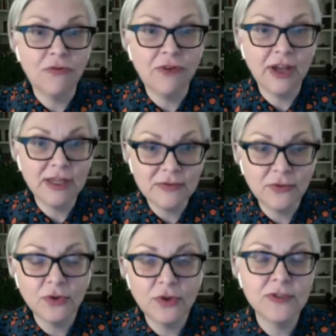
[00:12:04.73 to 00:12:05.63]
fight
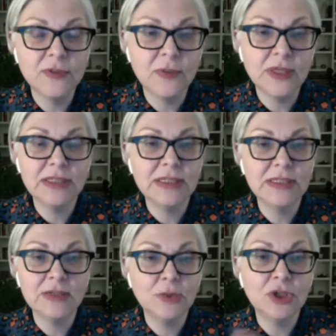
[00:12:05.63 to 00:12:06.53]
for those spaces
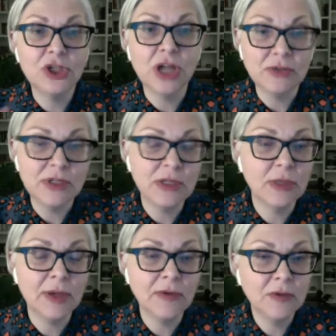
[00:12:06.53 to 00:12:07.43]
to be shouting
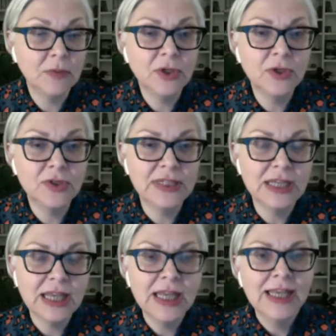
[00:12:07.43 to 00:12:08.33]
about it because
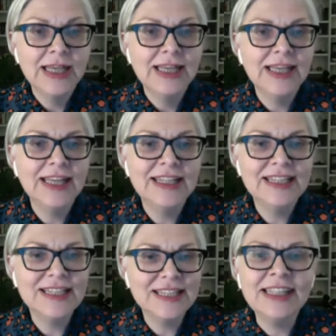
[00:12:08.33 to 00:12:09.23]
it is
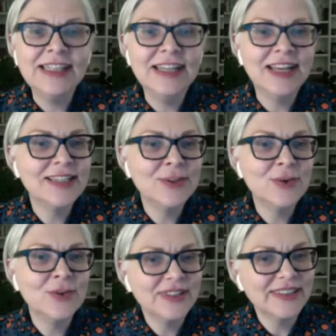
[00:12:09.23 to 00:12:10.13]
seen as
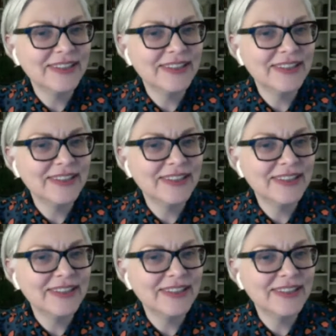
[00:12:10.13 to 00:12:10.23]
not